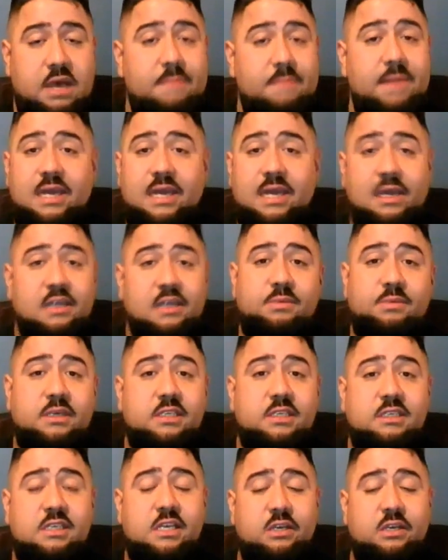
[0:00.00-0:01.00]
making as much
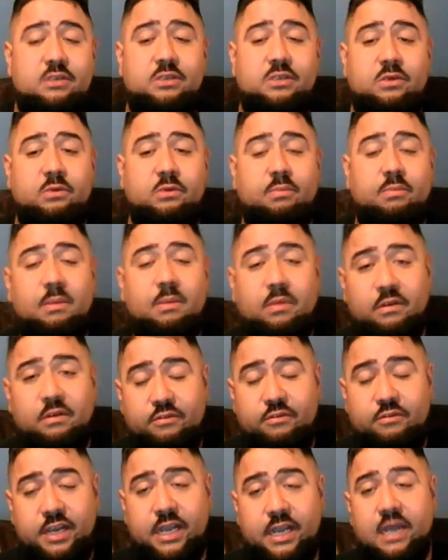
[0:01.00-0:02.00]
as they used to, and people are
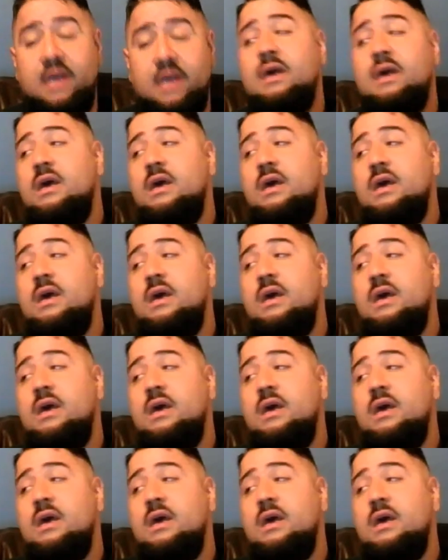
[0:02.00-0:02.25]
freaking.